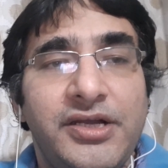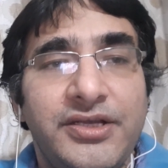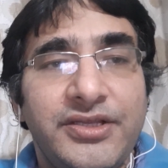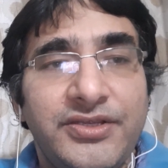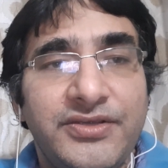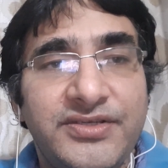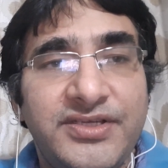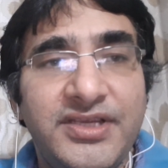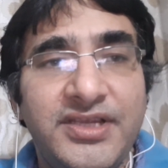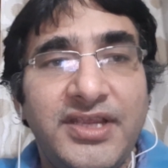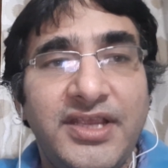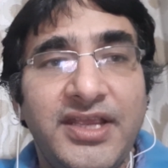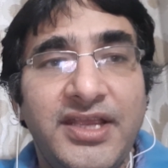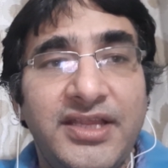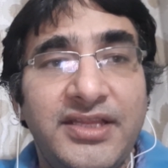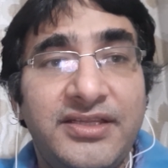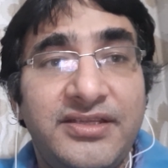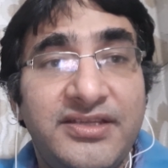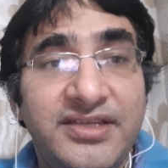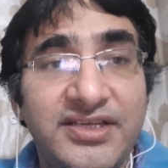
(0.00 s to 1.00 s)
You see,
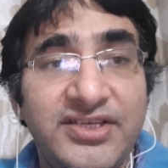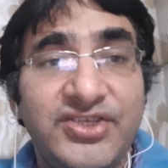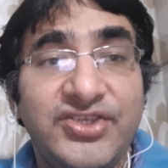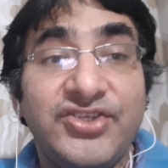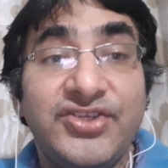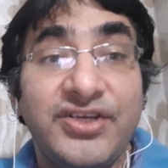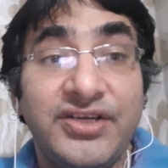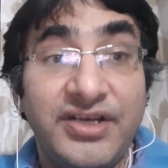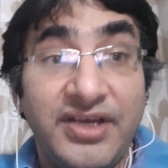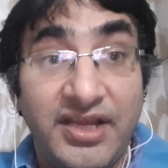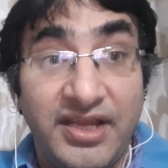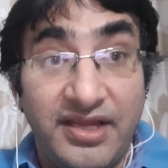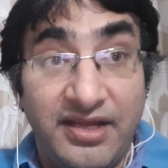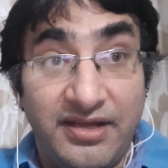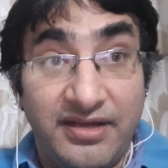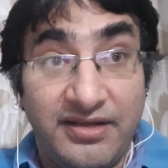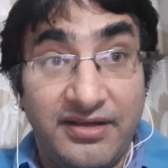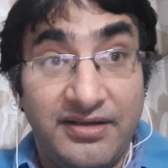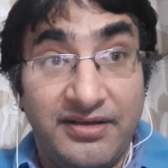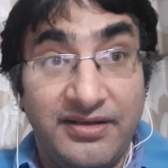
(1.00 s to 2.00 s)
this journey
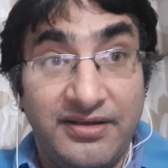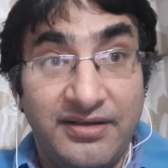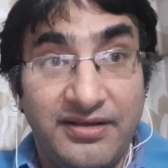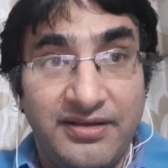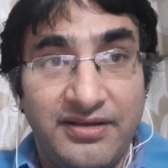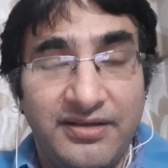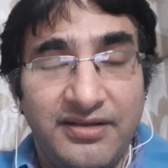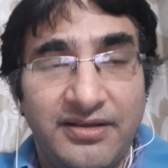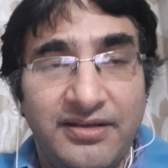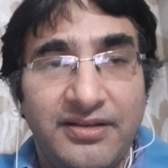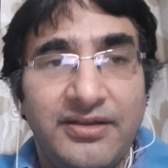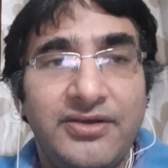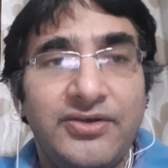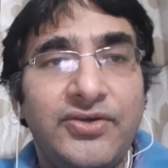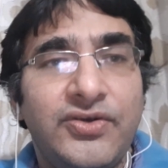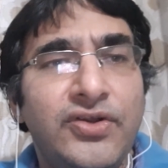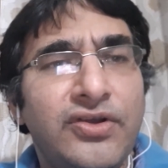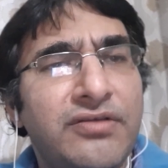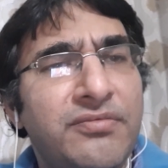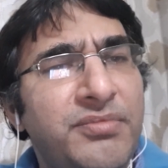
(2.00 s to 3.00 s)

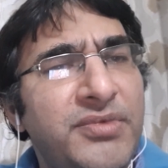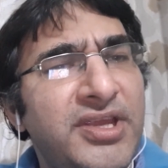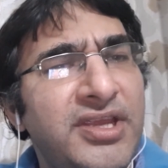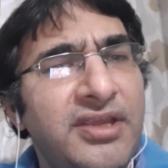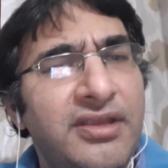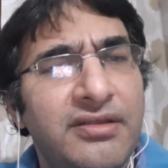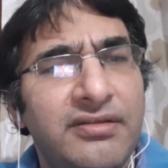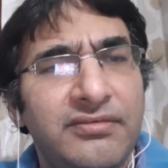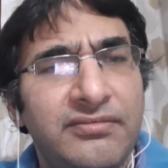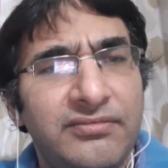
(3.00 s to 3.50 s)
took me